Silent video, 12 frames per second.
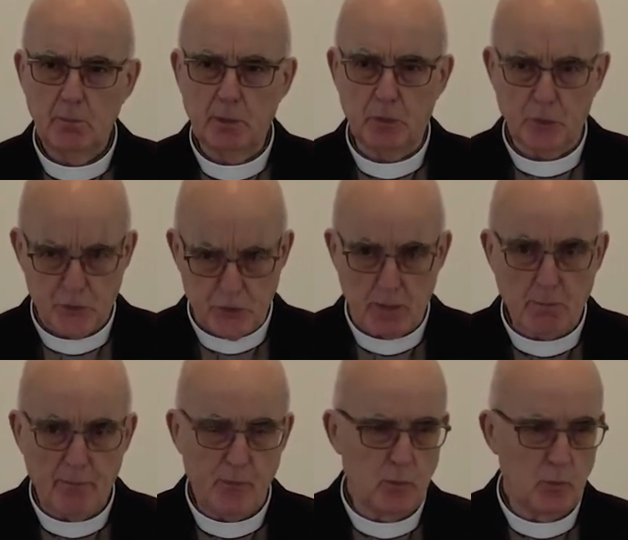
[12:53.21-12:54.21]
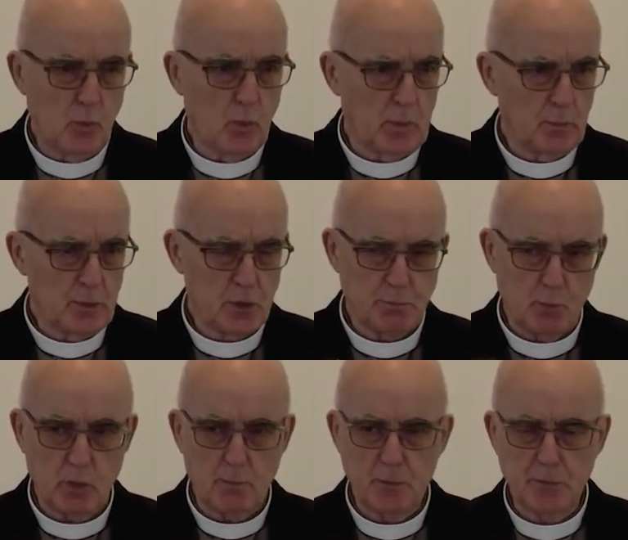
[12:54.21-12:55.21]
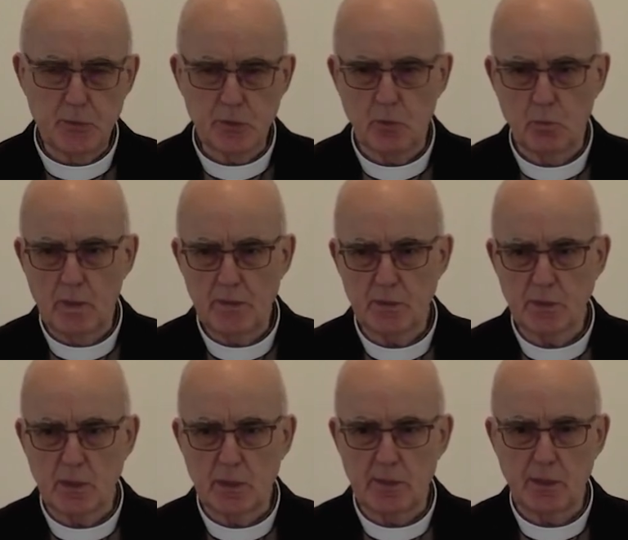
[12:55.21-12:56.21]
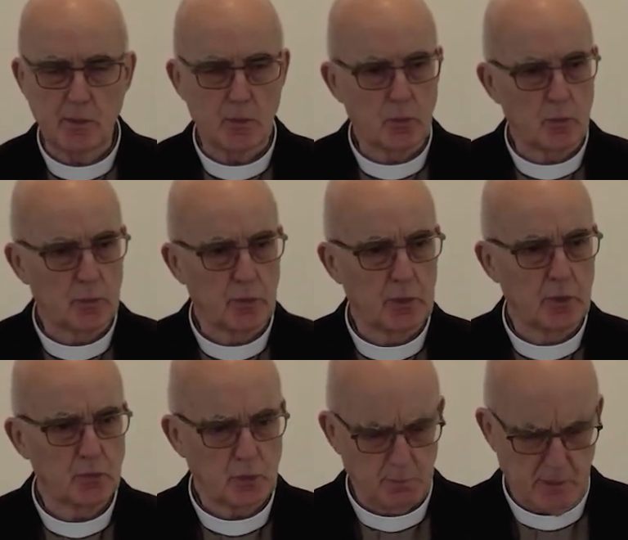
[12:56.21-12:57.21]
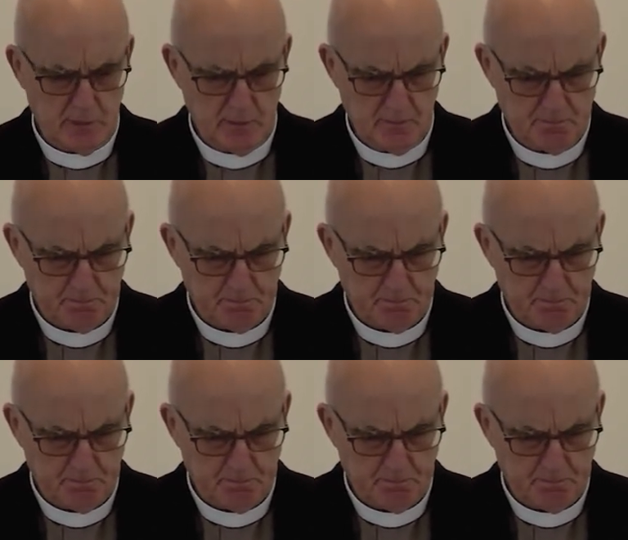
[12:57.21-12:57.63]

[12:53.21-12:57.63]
Because some of you know, and we spoke about this on Wednesday night at our congregational meeting.